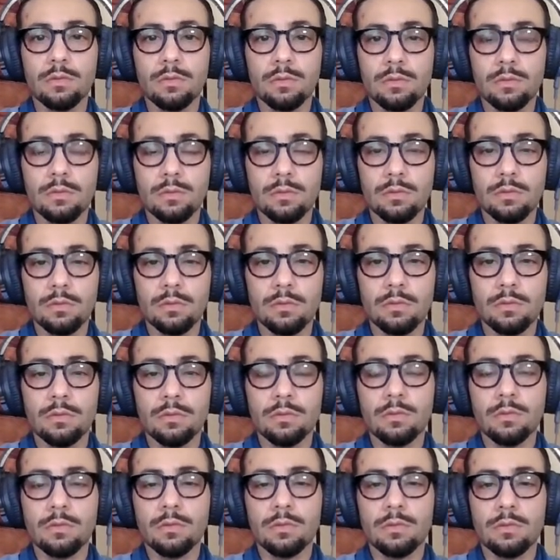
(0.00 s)

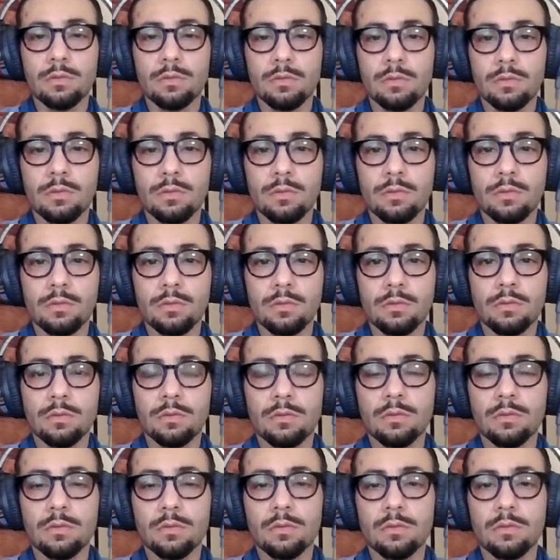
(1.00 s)

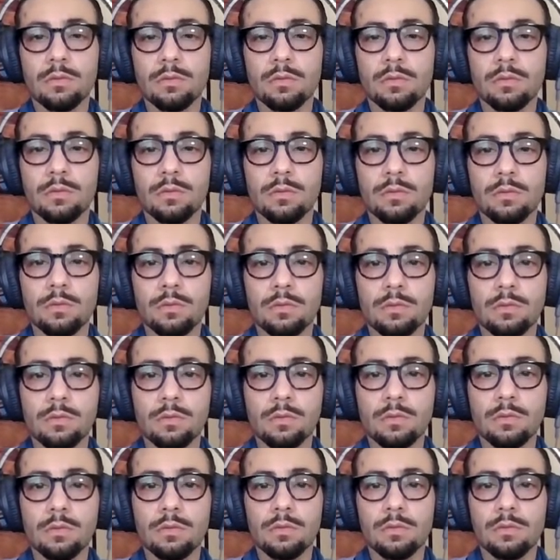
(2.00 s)

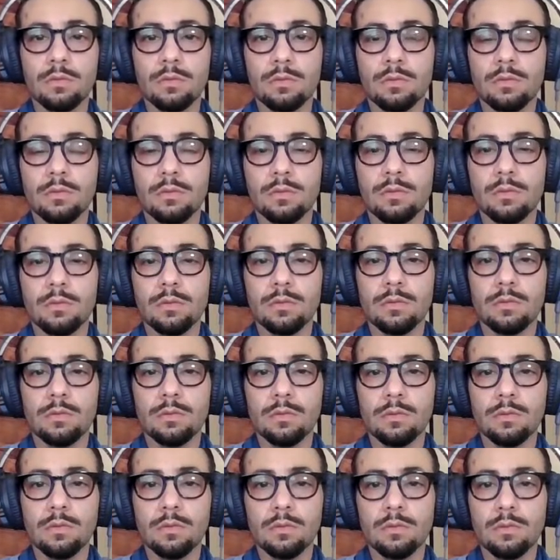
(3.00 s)

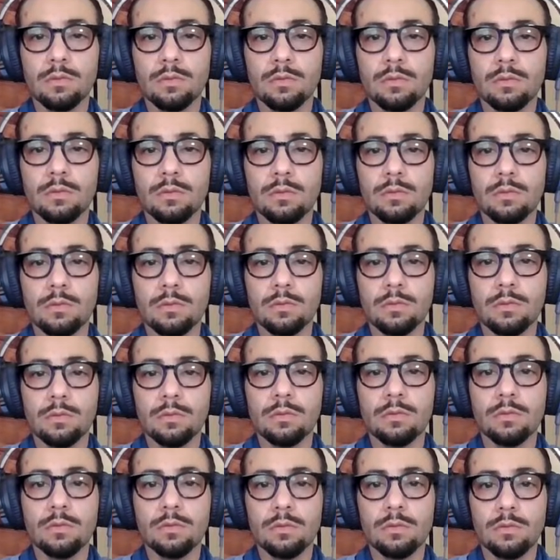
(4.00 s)

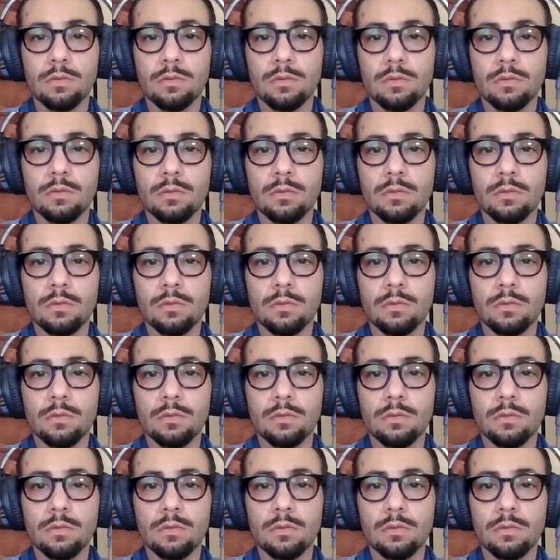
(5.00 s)
(not speaking)